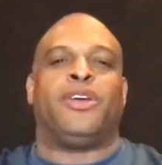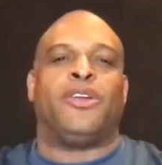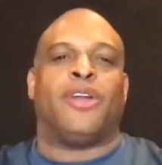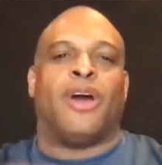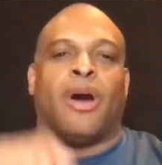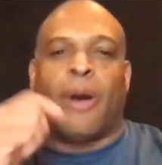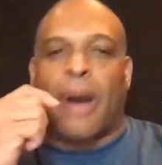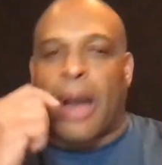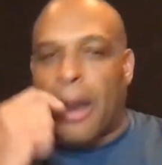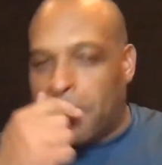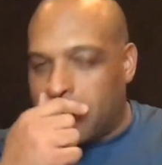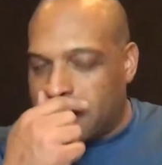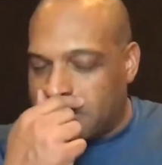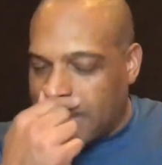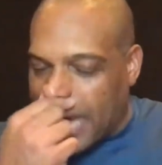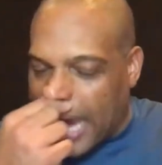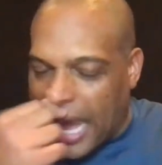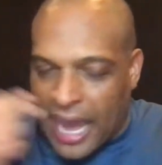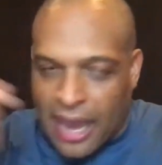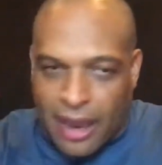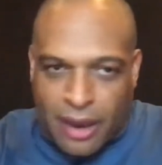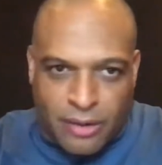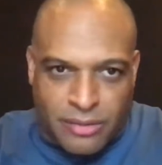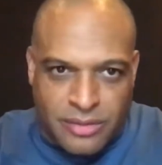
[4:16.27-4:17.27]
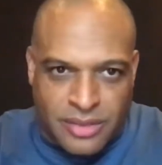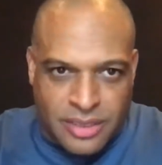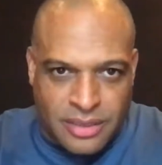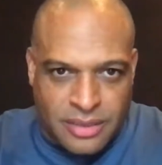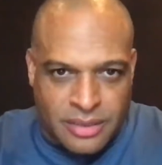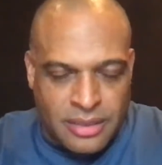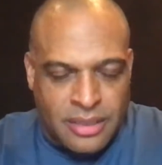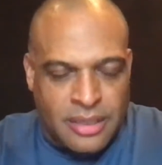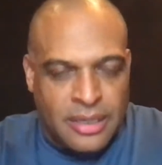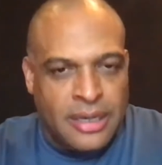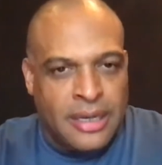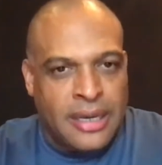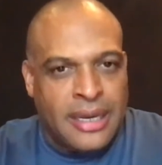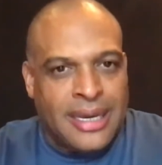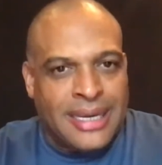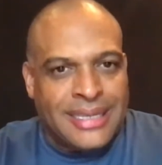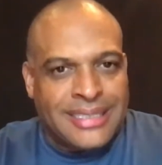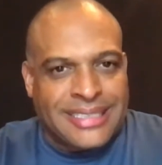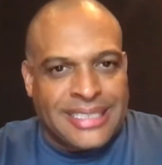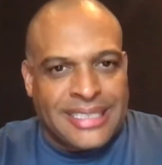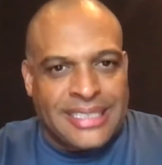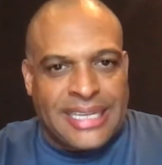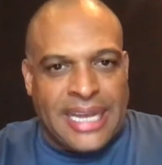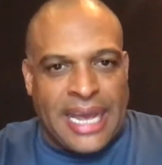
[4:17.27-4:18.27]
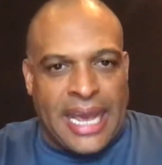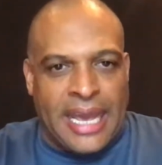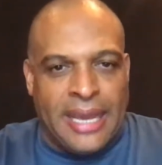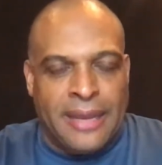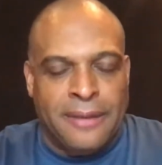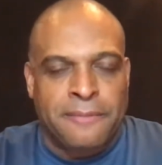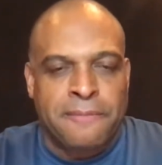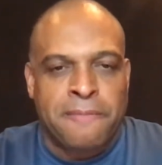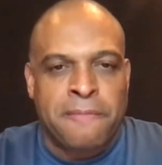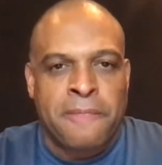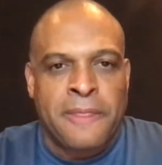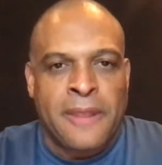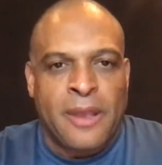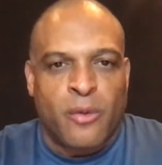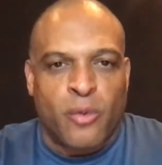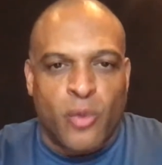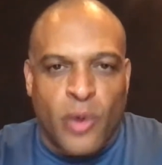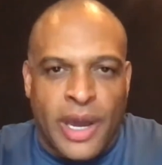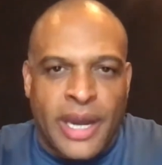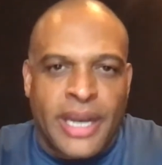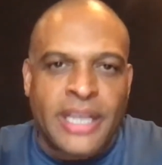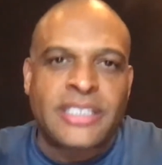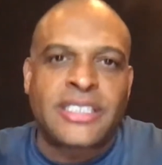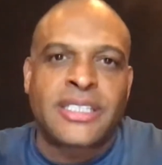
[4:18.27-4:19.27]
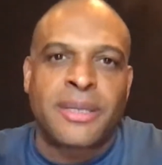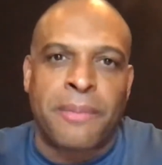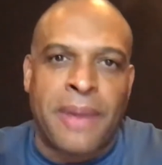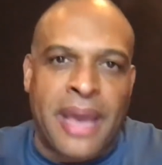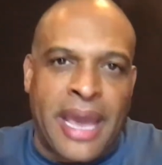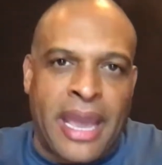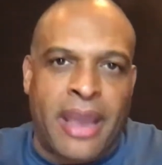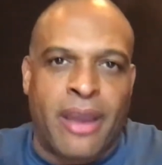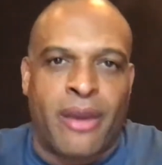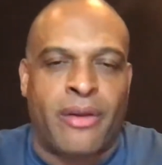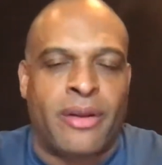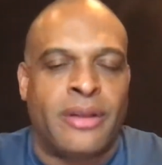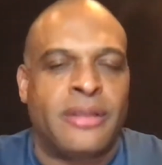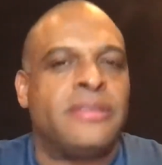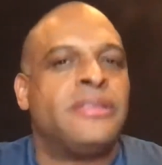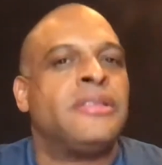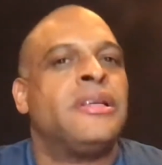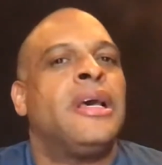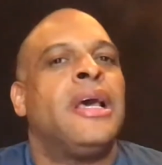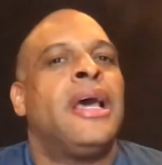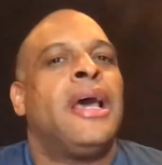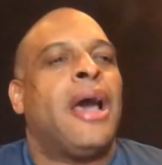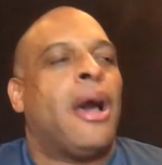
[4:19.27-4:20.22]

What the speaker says: You know, I was out today running some errands.